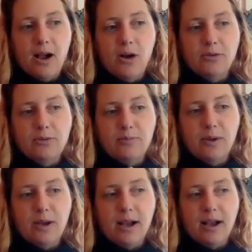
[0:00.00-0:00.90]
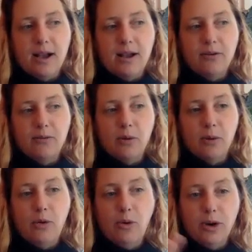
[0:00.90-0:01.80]
a, a
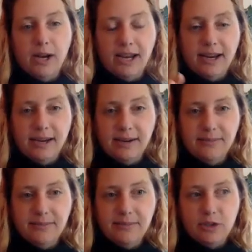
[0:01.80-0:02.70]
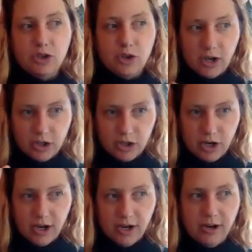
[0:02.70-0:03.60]
reporting
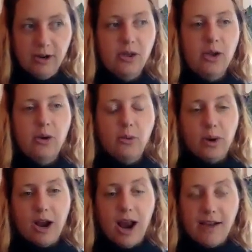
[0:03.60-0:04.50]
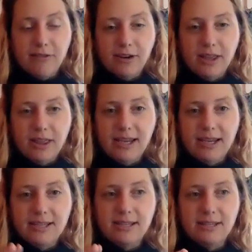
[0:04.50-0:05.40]
structure where
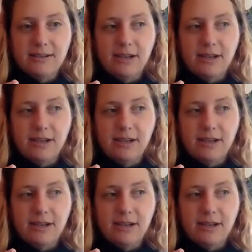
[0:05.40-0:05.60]
everything is,